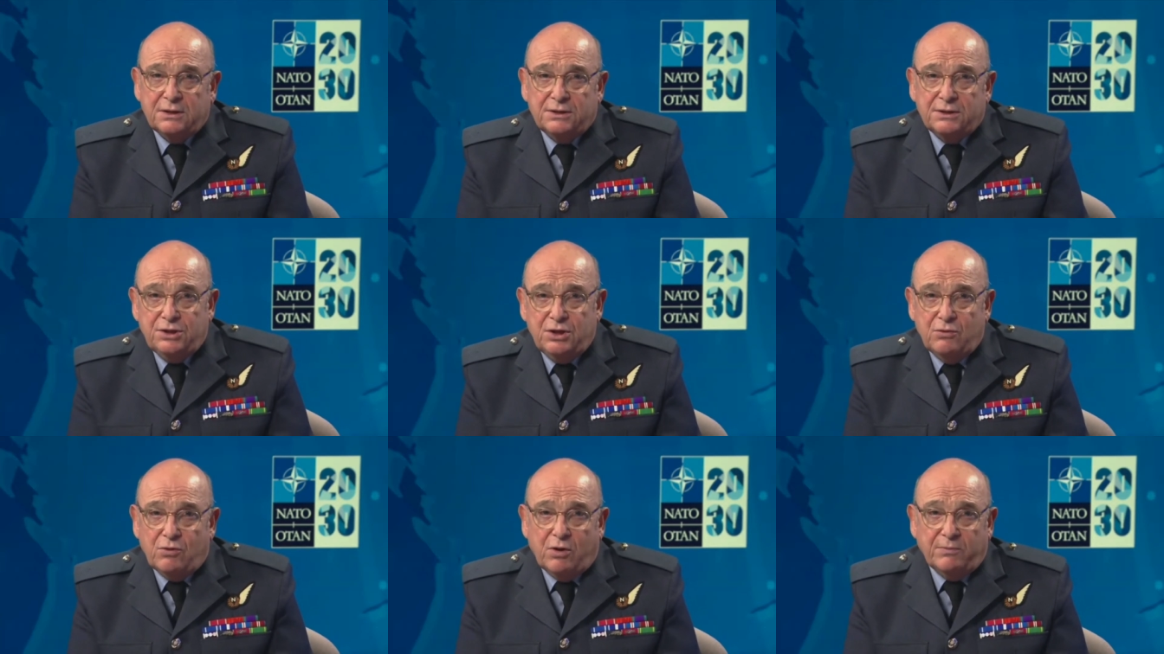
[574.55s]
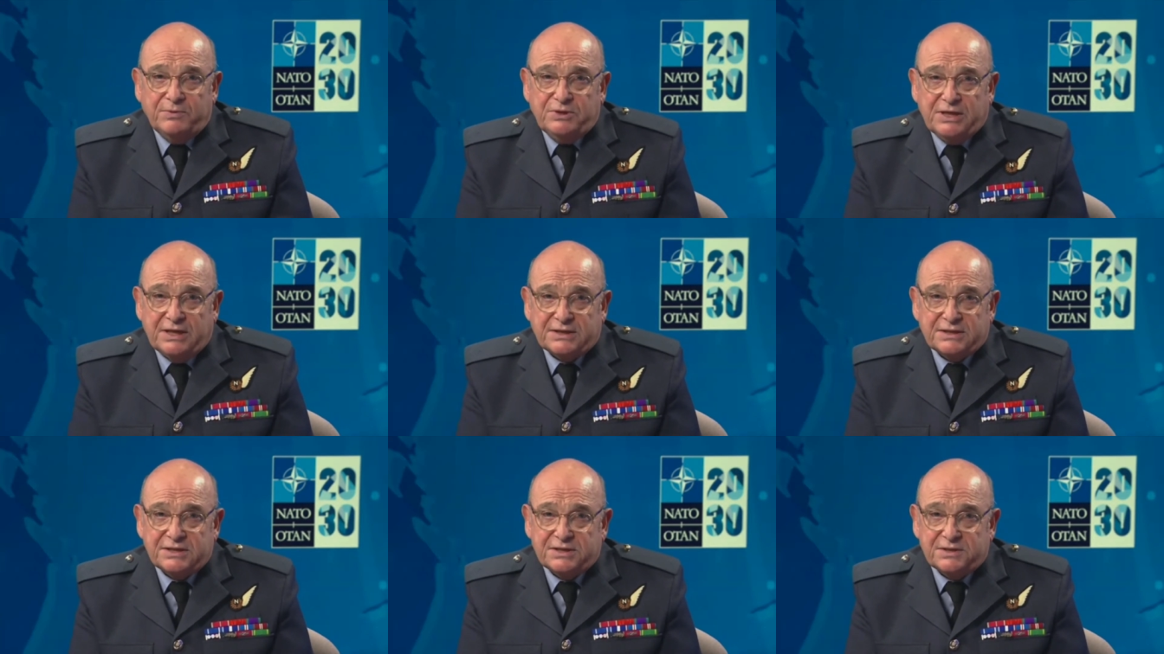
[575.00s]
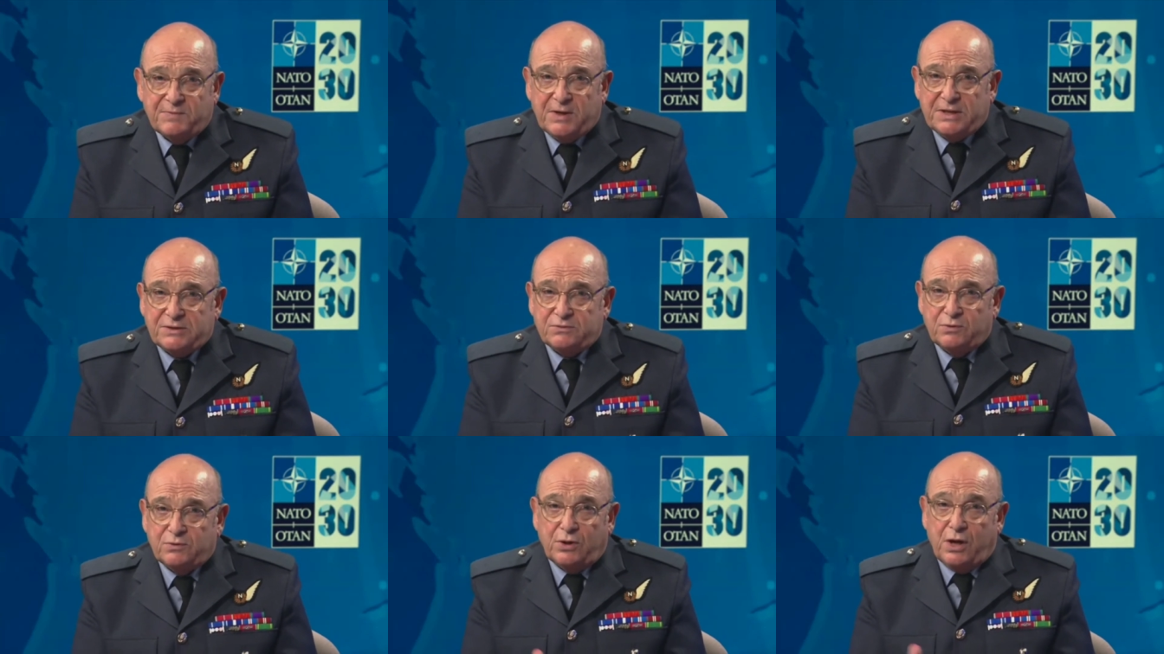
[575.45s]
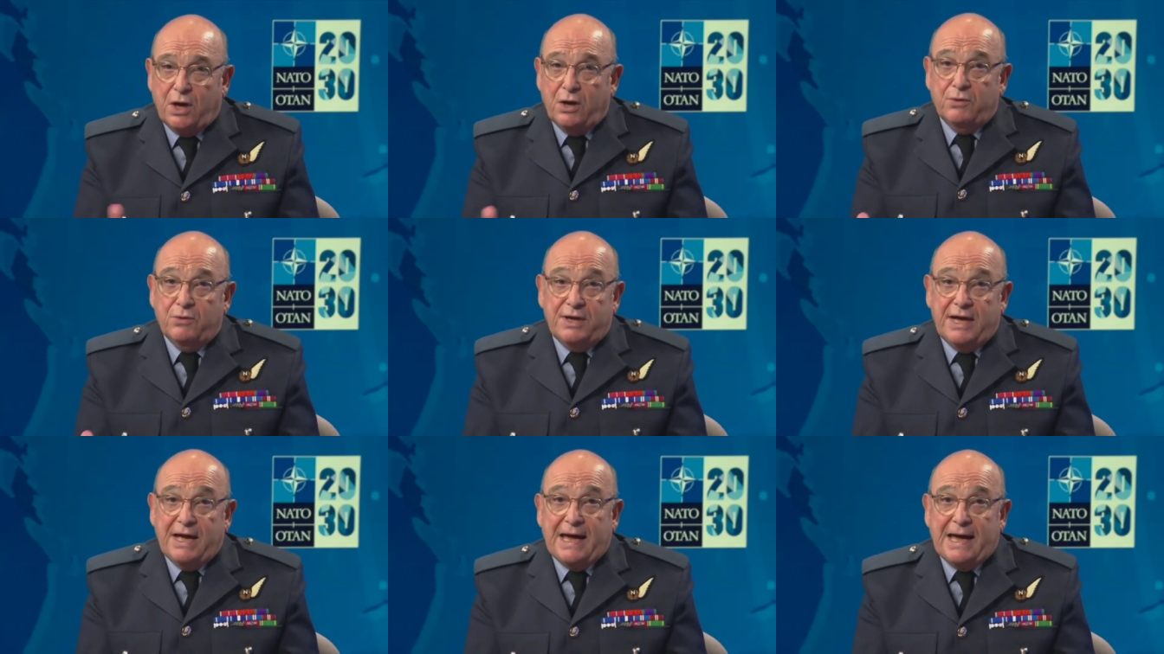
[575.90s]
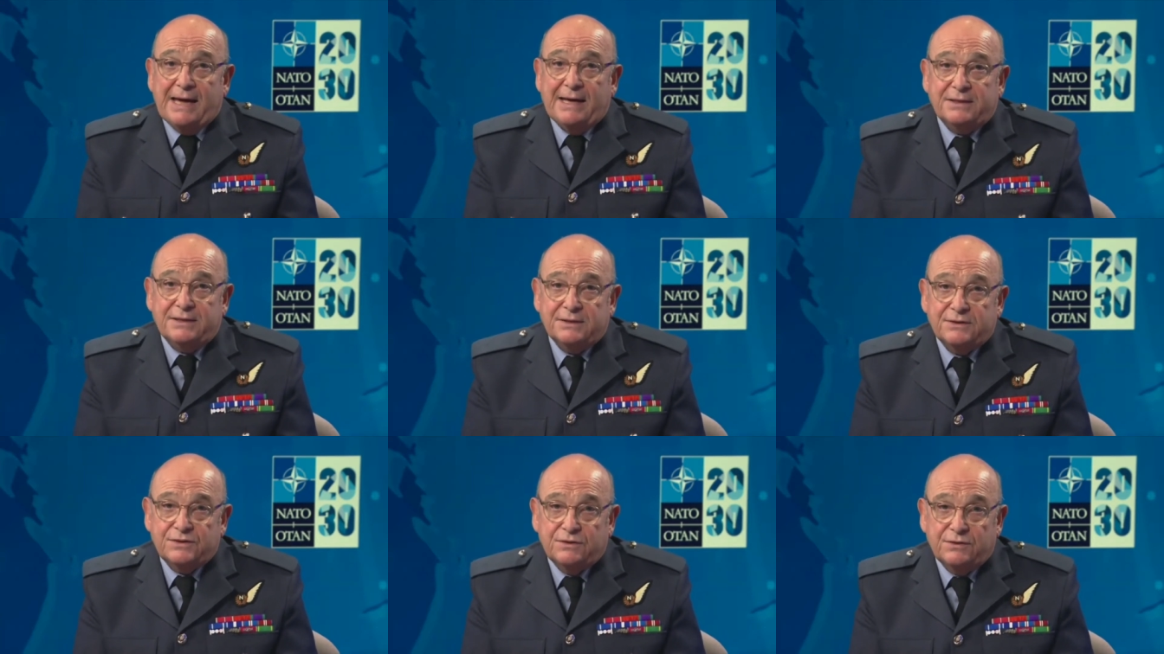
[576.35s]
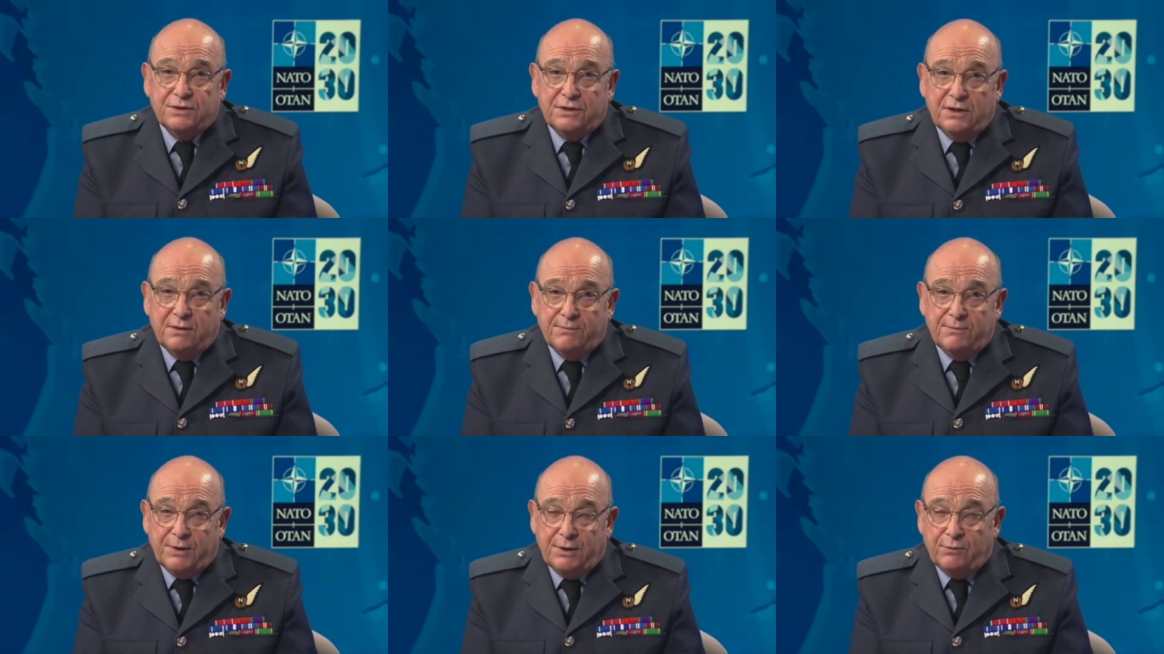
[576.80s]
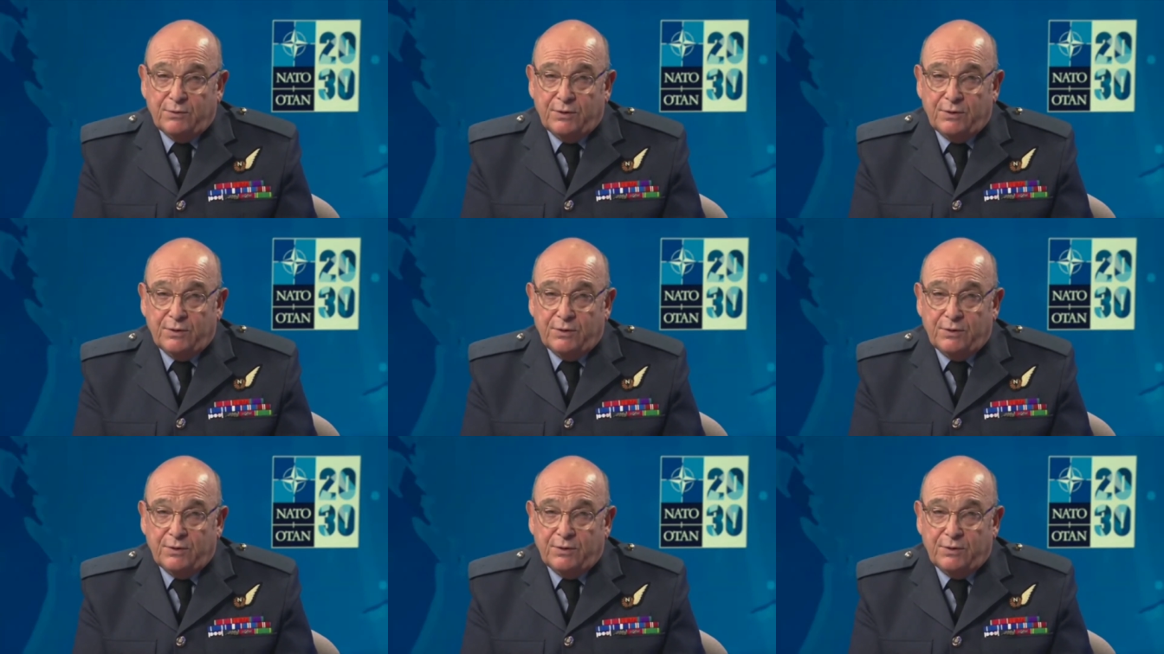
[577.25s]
new objects in space will only add to the number,